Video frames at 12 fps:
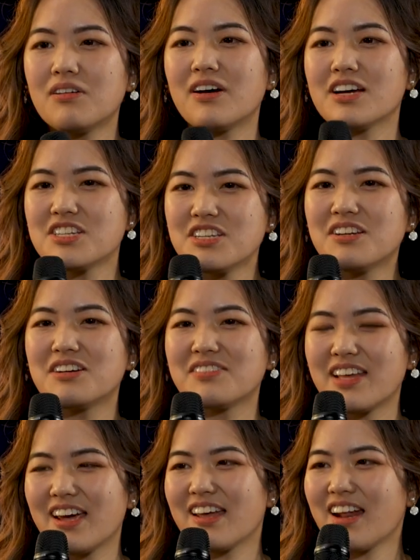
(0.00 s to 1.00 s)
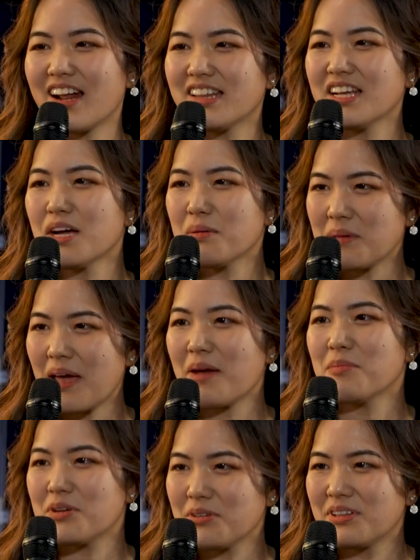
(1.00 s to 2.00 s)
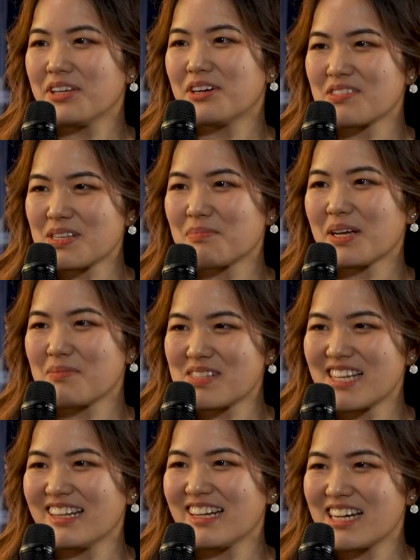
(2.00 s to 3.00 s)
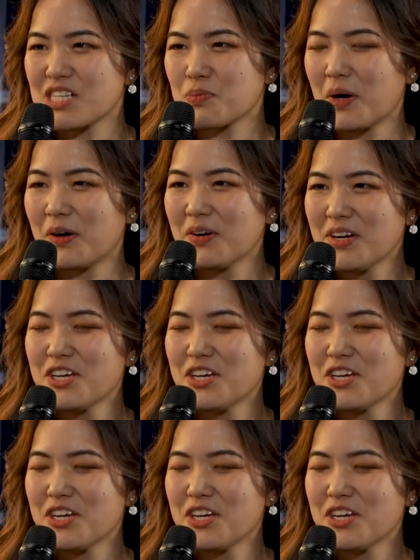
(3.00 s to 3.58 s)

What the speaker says: I actually love that. And I think I am guilty of sometimes saying that as well.